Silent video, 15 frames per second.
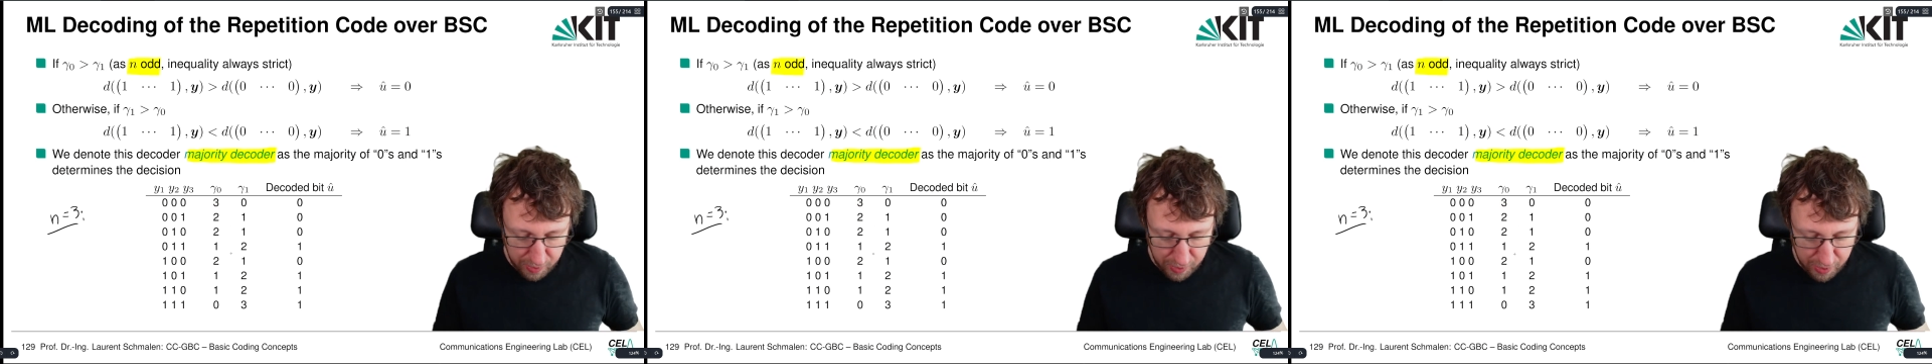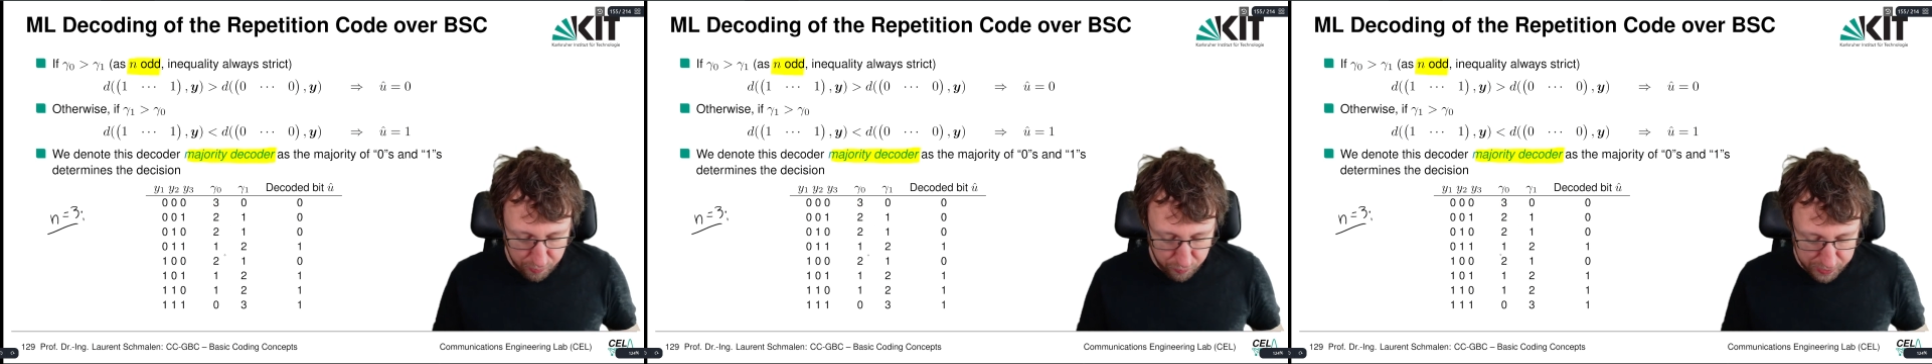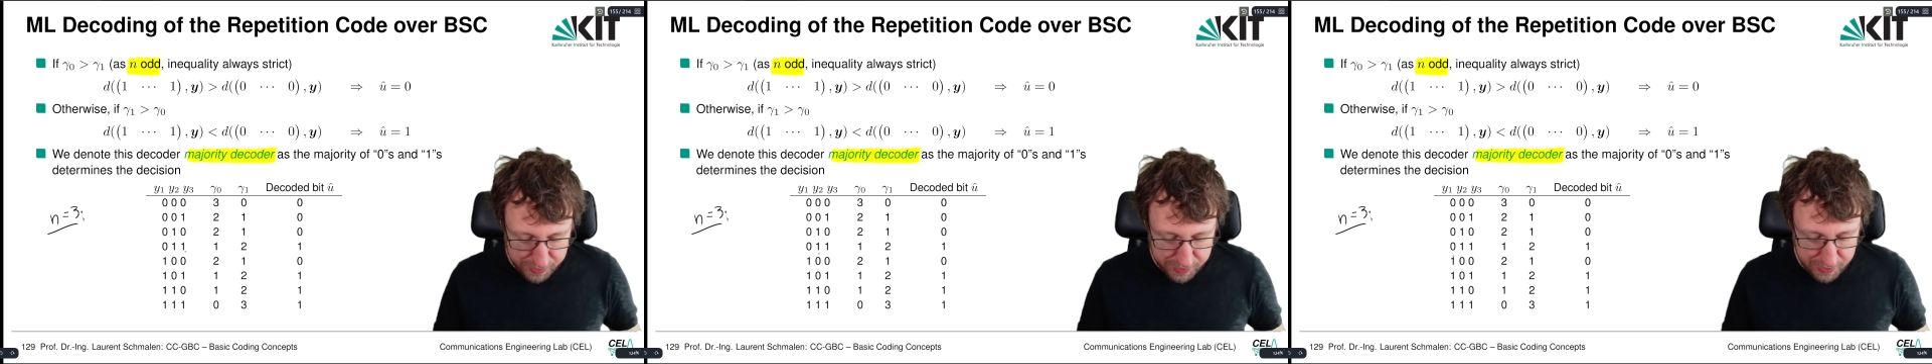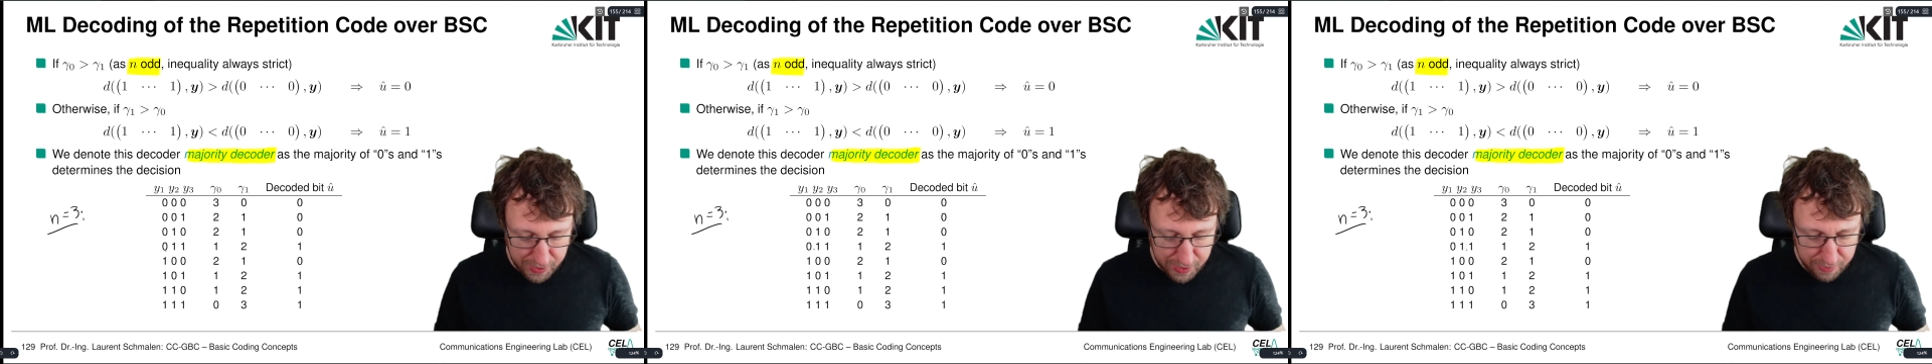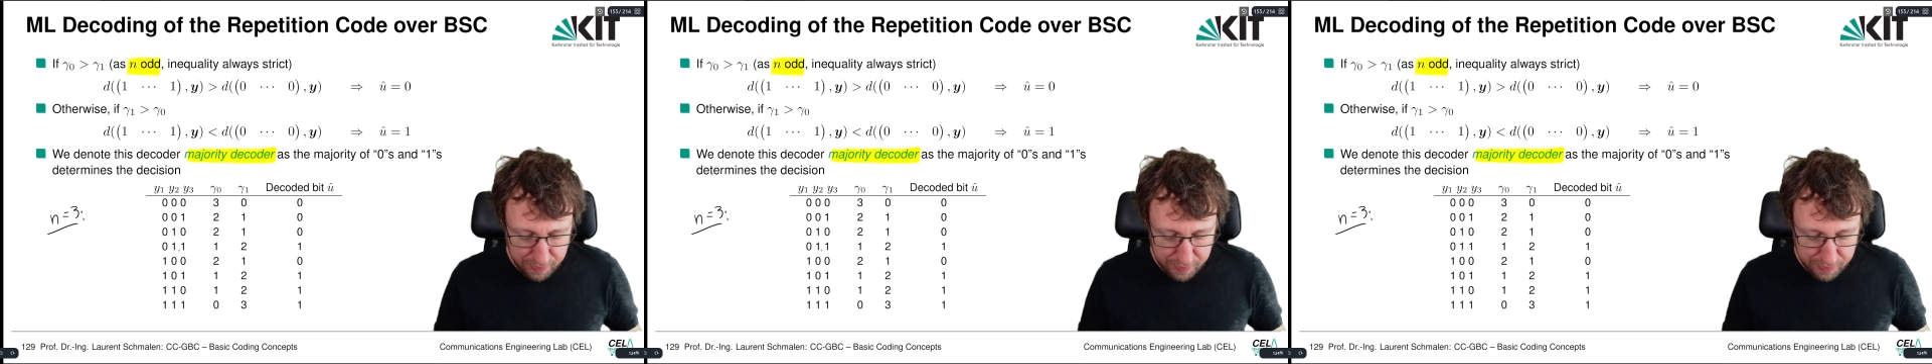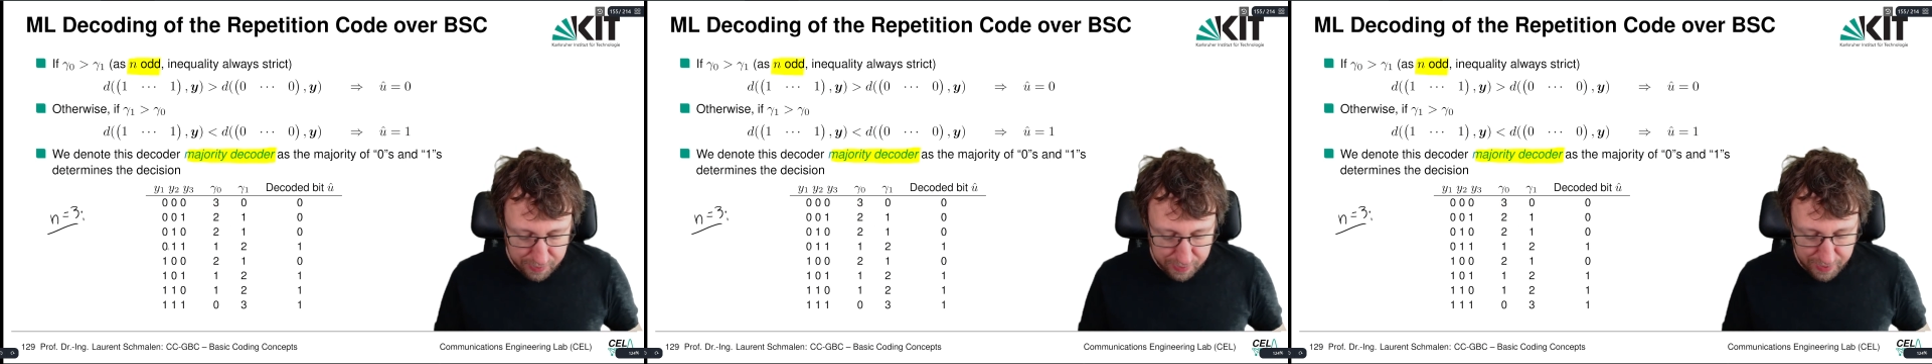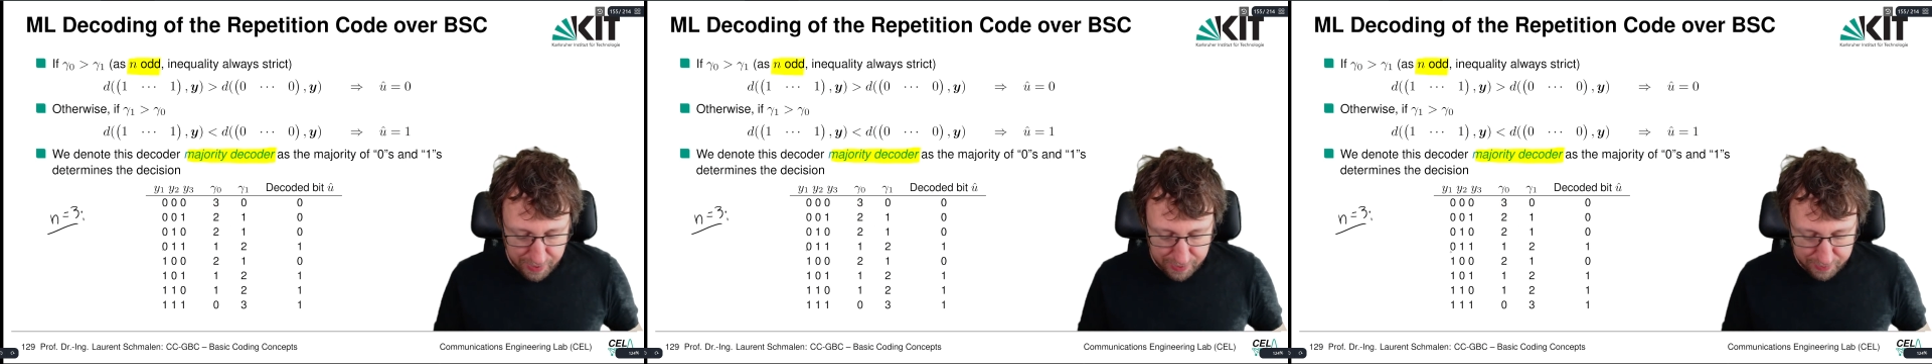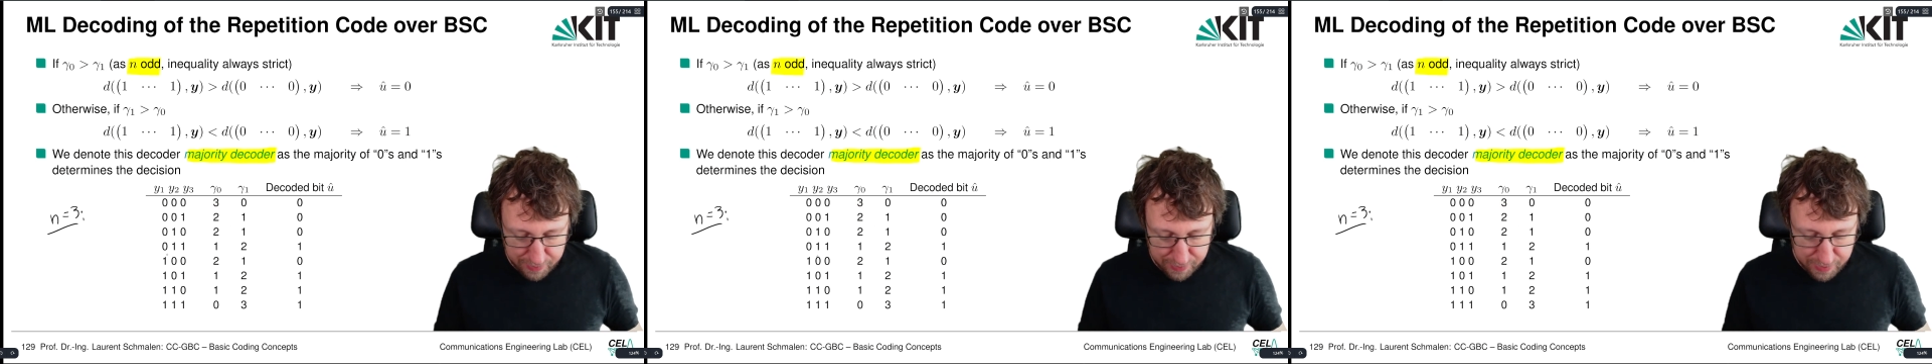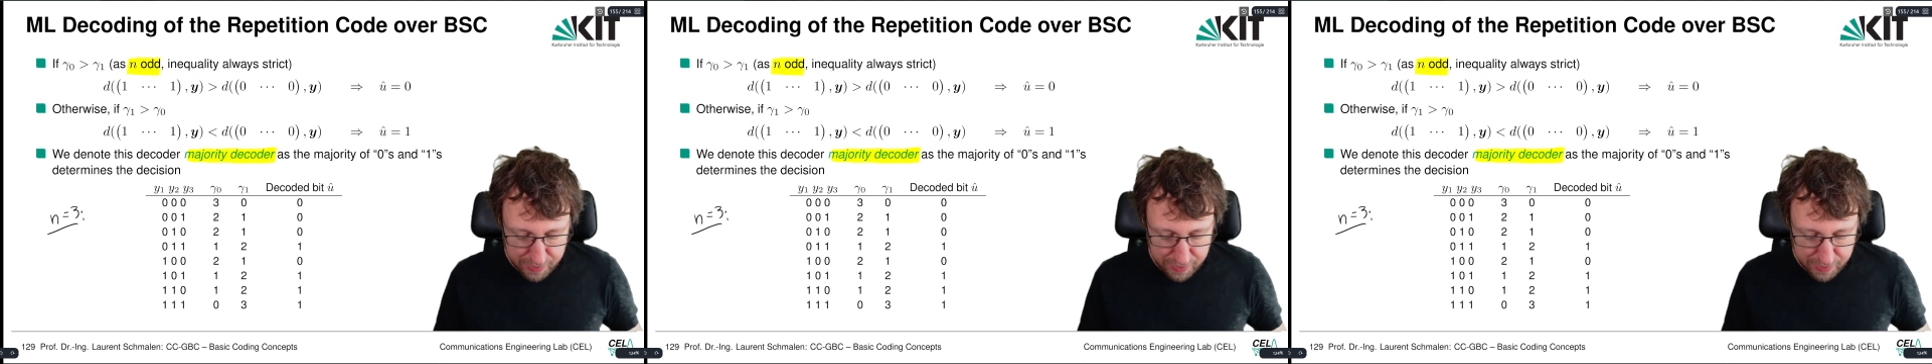And we see that